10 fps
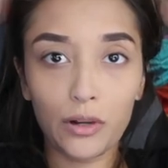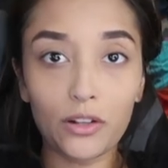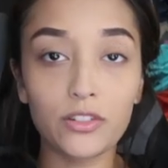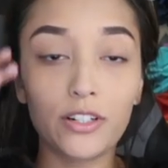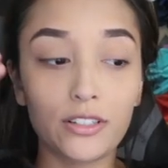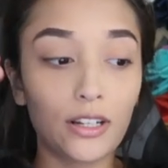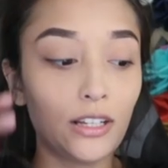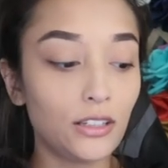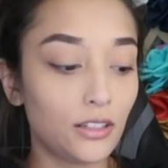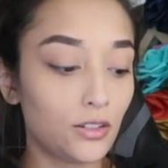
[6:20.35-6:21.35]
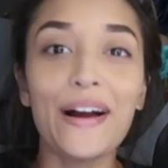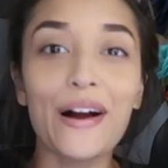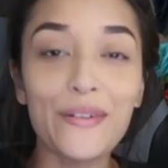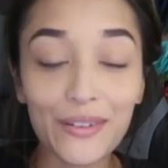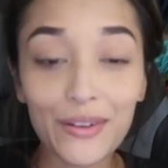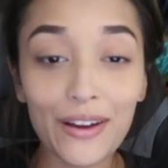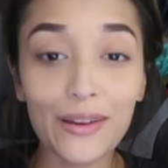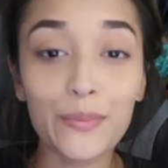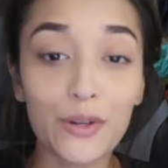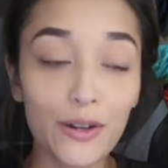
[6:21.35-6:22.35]
brows are done. I'm gonna go
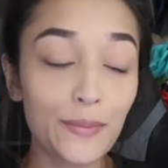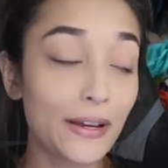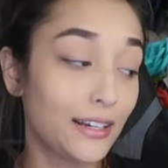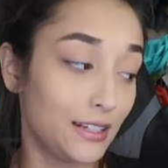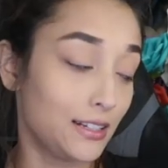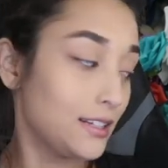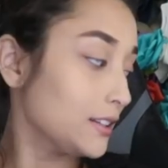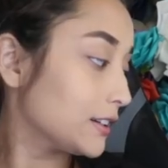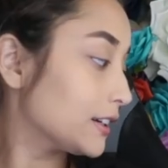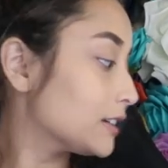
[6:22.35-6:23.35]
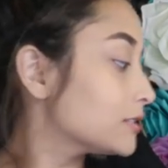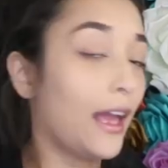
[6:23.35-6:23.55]
ahead and put on my concealer,